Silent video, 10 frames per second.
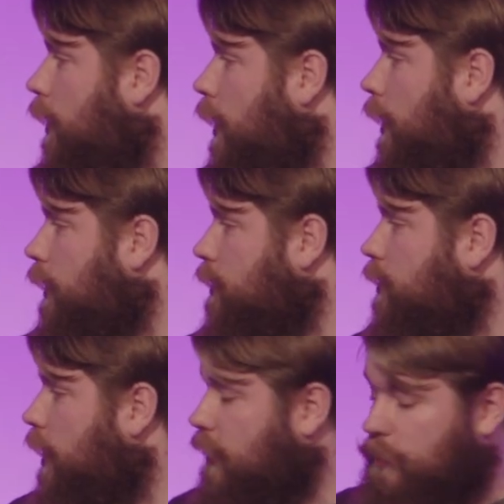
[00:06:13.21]
and
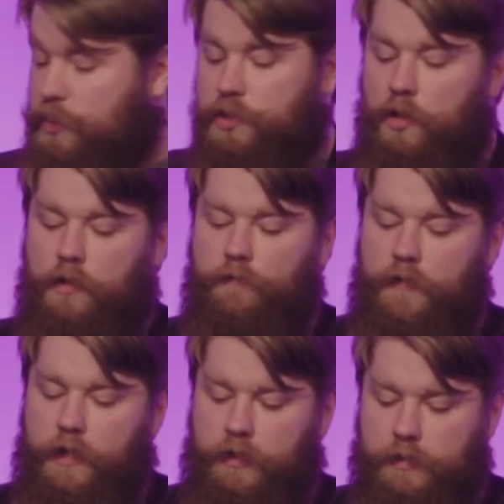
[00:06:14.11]
install
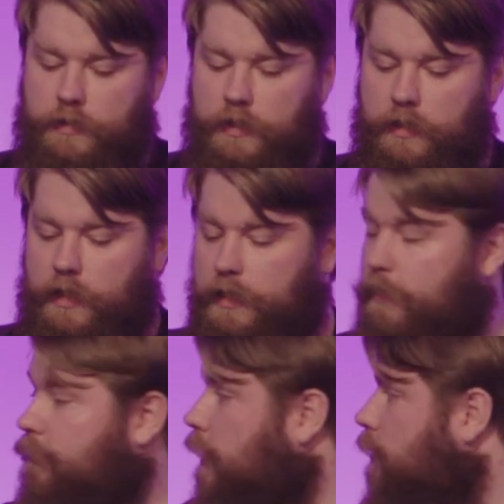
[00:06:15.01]
things and
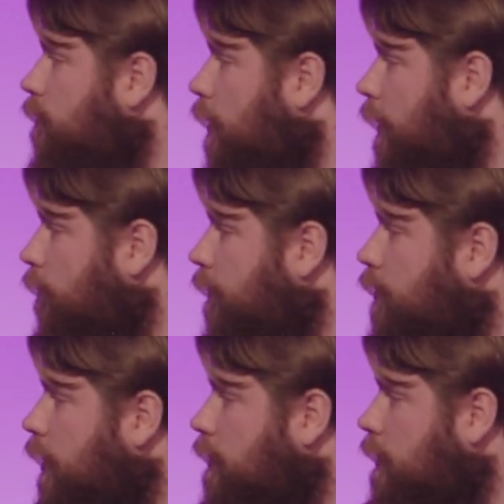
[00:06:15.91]
get things running, we
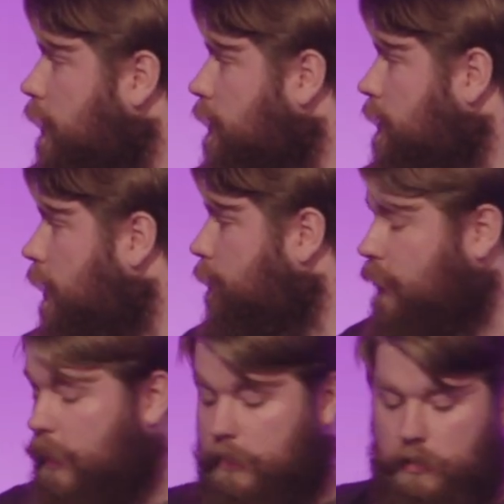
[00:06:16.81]
tried to take a stab at that,